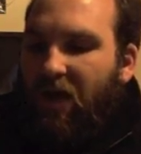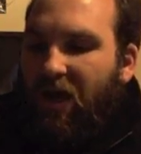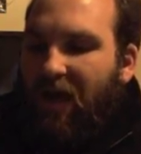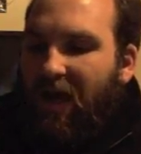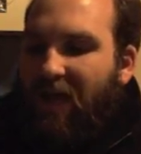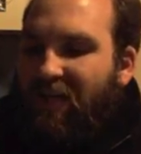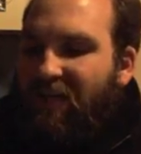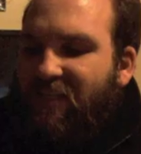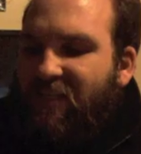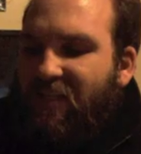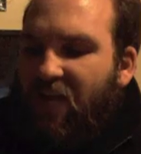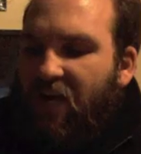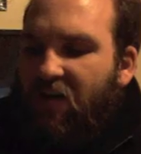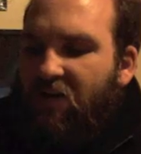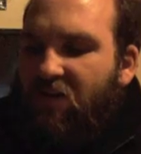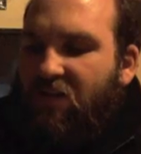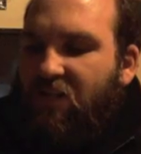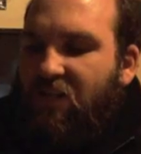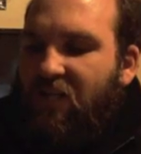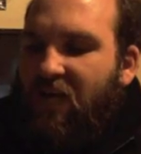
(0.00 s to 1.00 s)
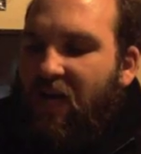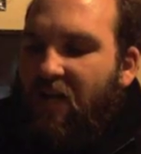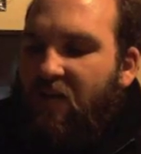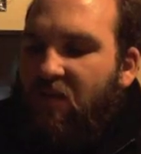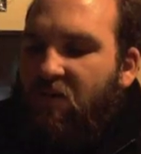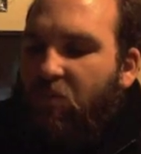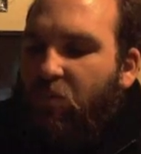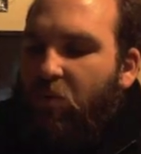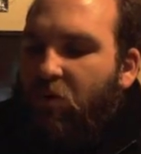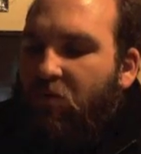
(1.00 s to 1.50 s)
And scarcely had
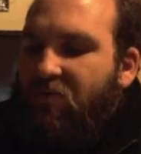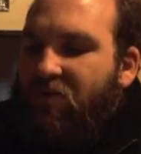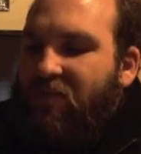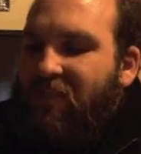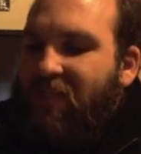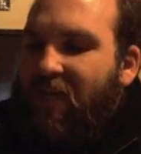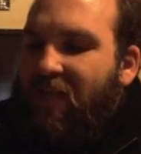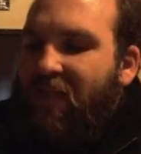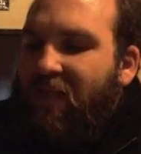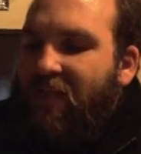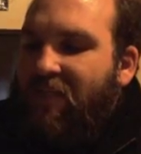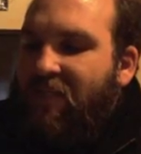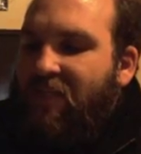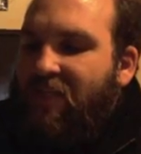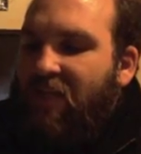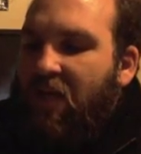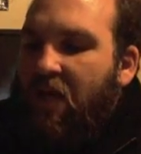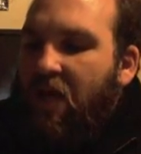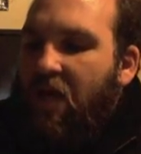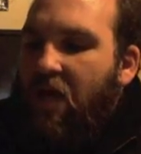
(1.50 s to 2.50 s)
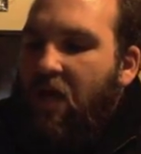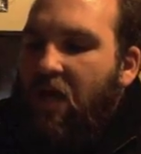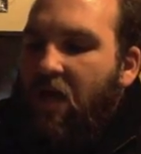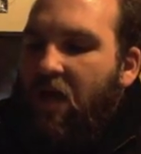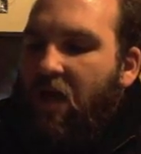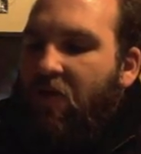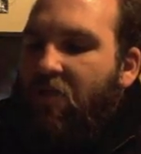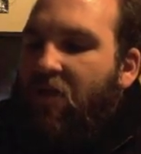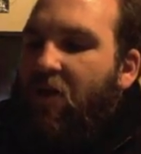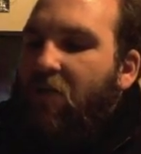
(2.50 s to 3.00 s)
the wolf said this,
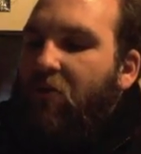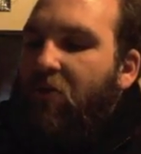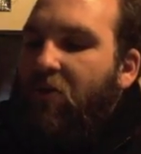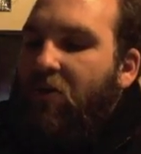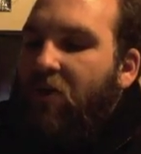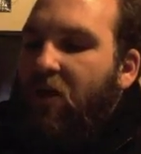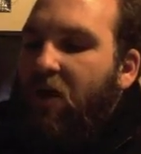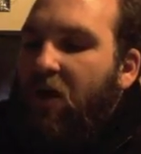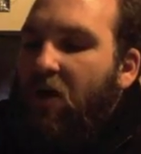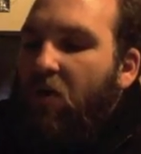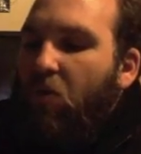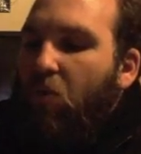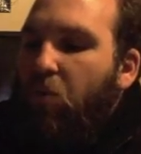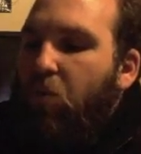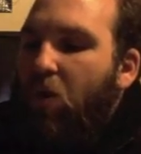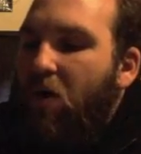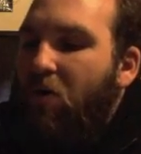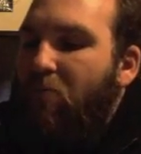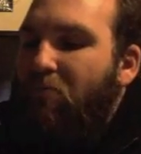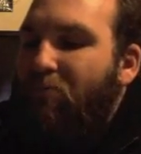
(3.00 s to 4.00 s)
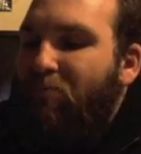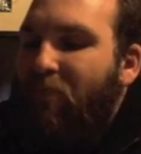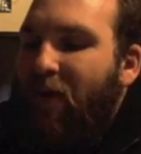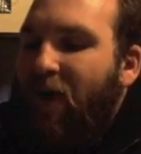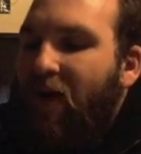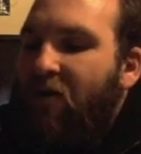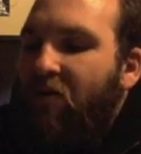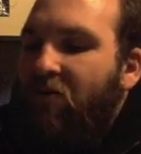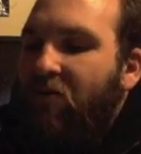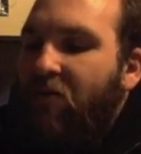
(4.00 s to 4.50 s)
than with one
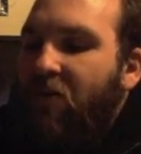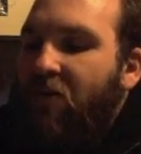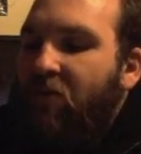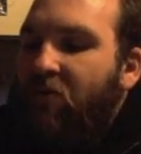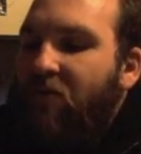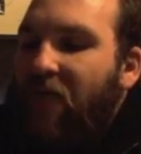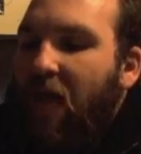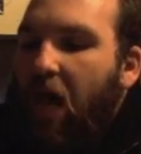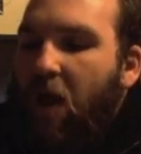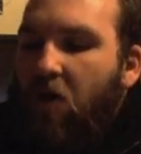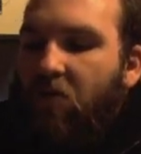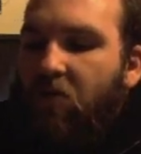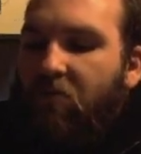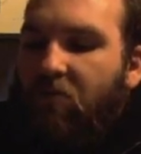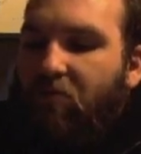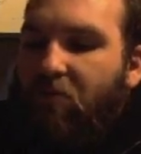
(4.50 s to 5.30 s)
bound he was out of